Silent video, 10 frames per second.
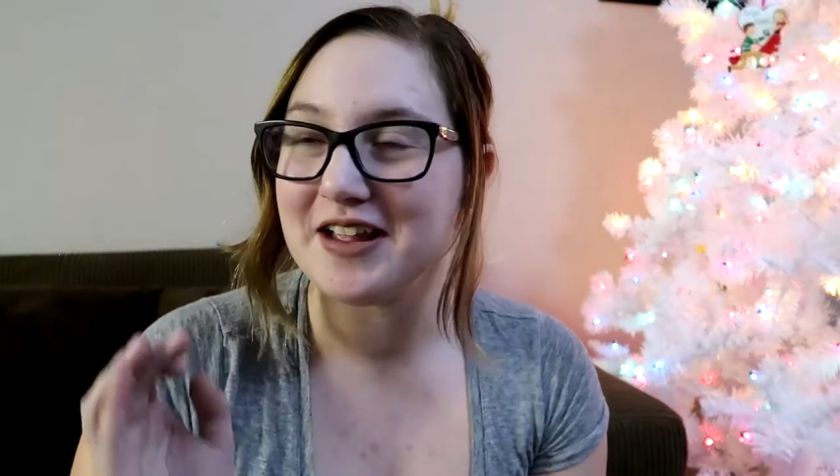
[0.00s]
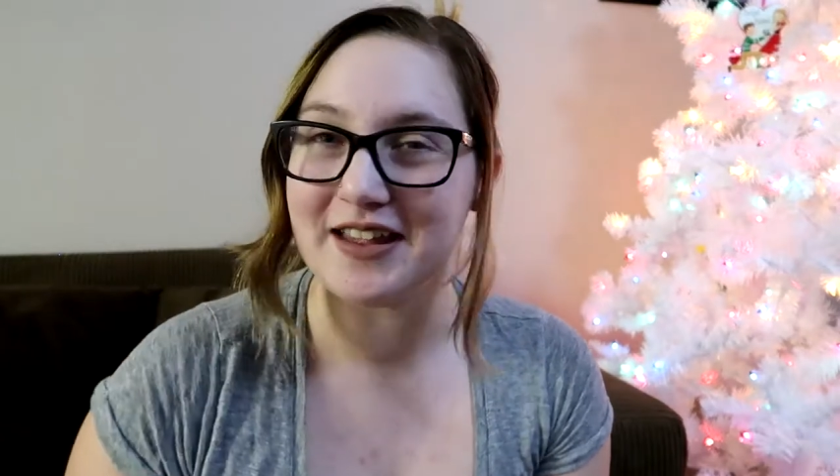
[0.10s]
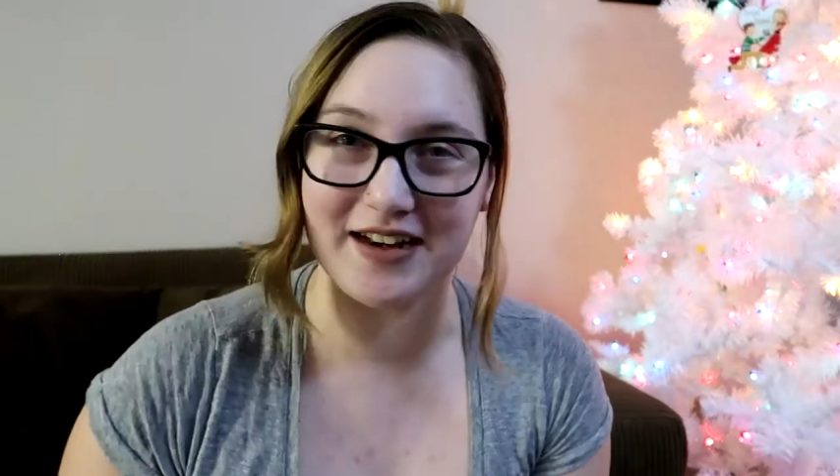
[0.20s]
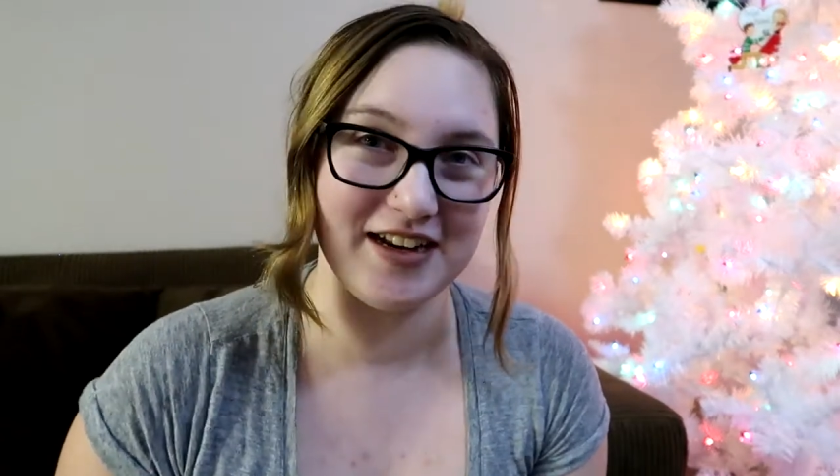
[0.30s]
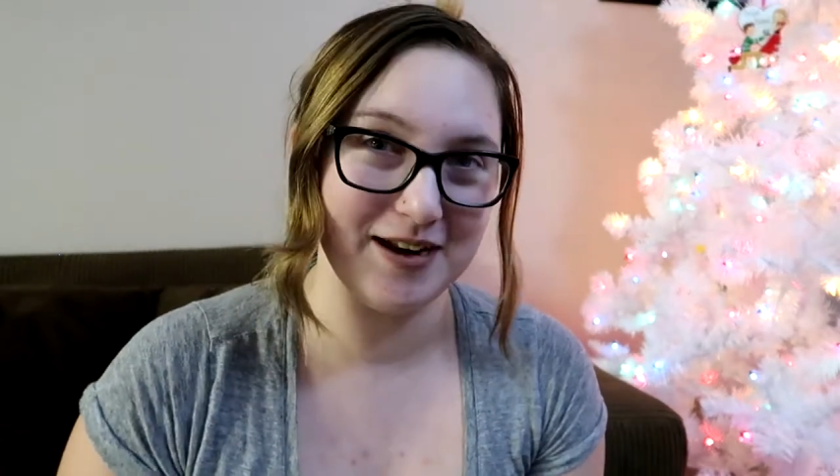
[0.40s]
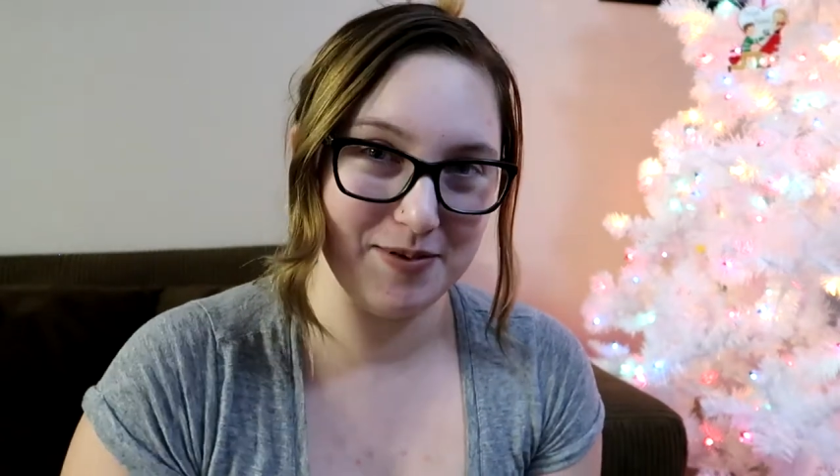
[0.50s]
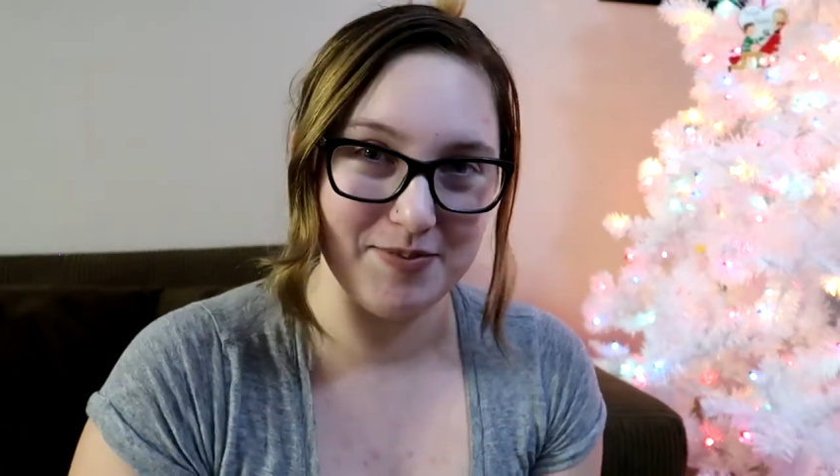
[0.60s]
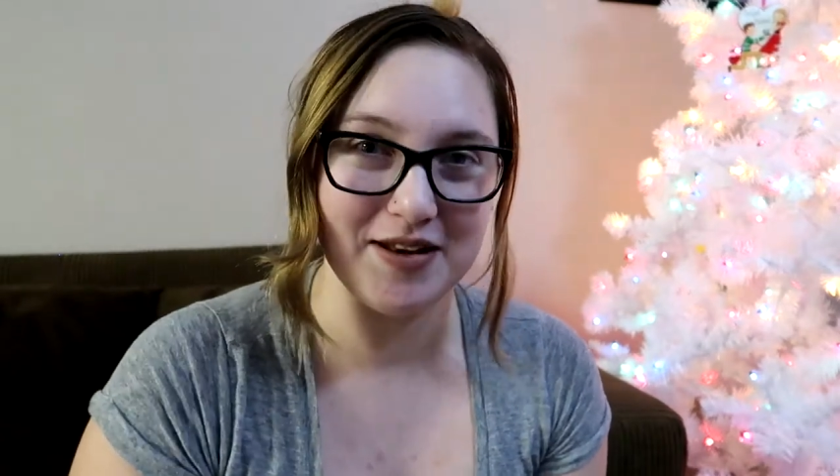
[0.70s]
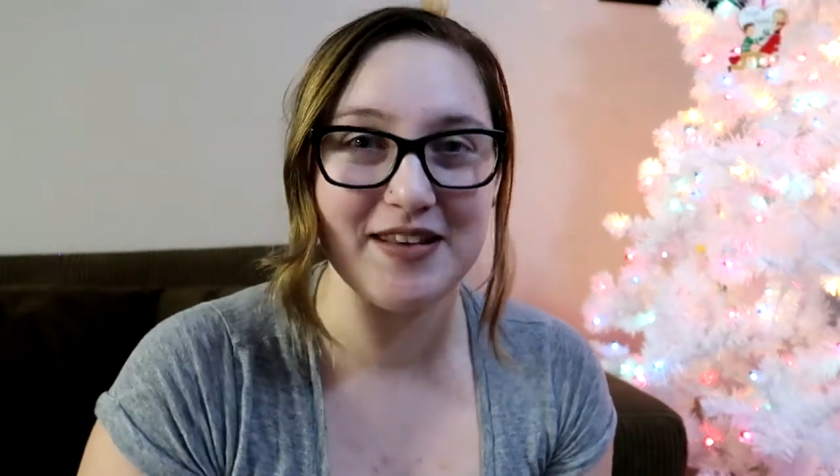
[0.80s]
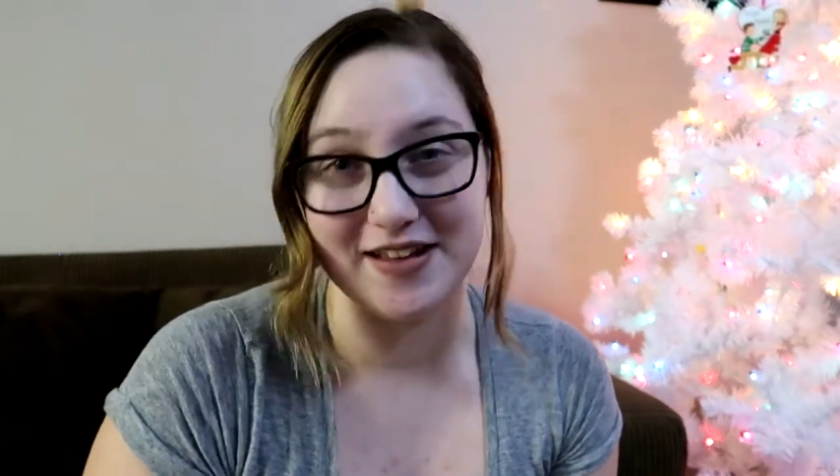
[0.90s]
getting that
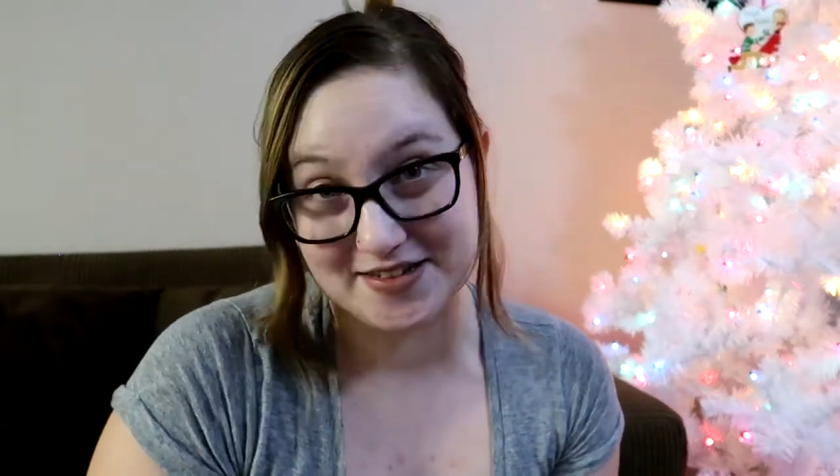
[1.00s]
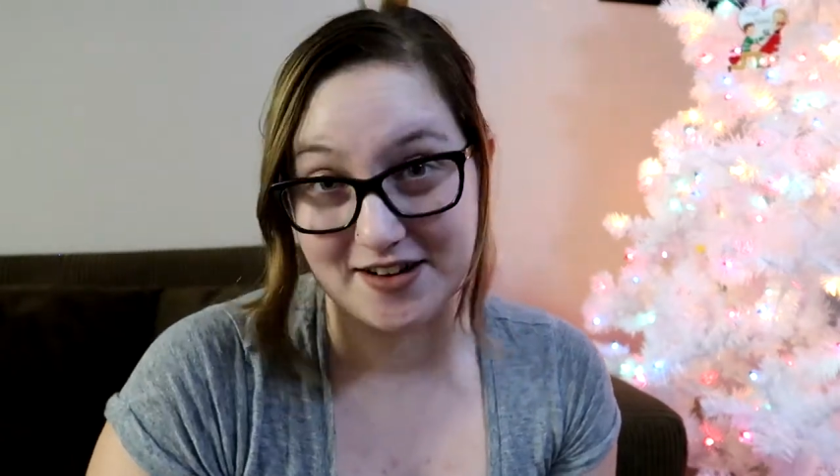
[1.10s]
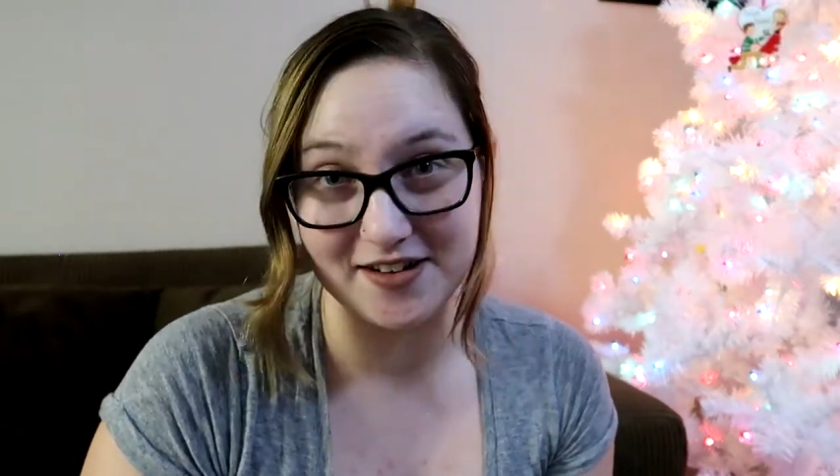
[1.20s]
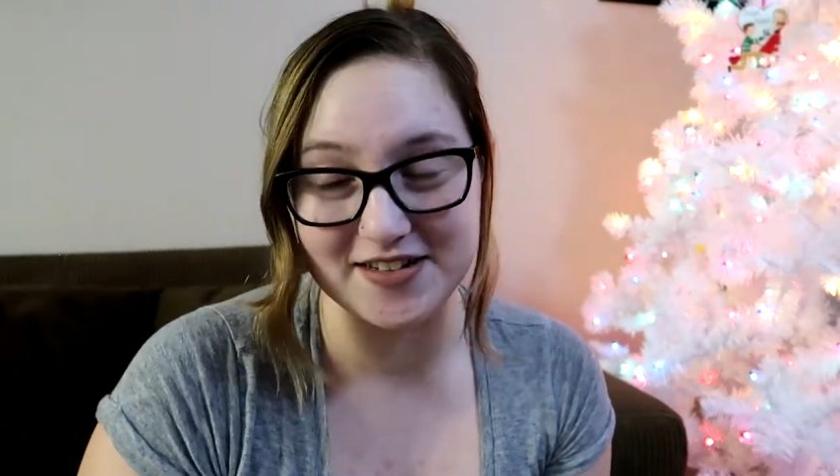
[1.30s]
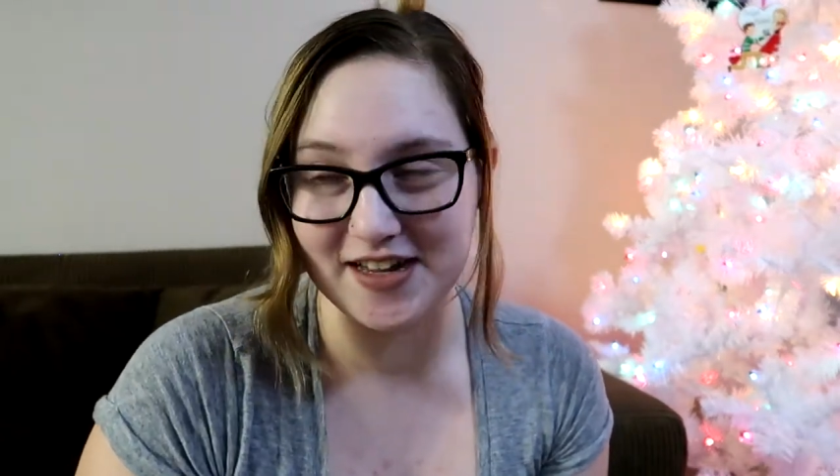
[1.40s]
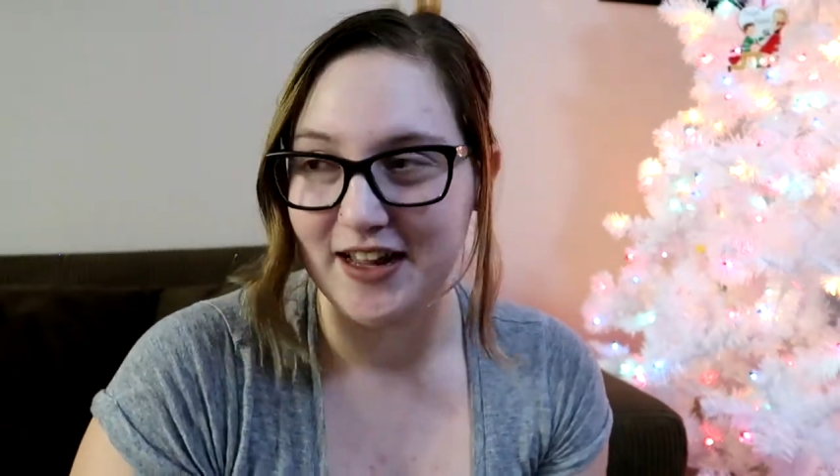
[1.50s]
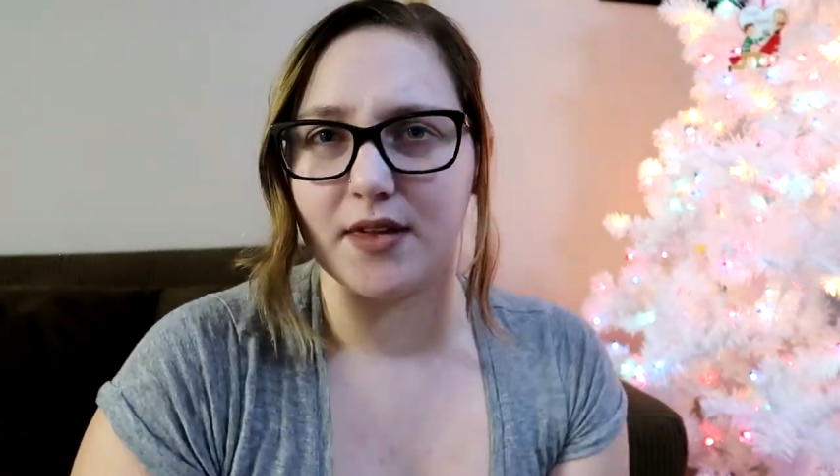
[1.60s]
beaten. That sucked.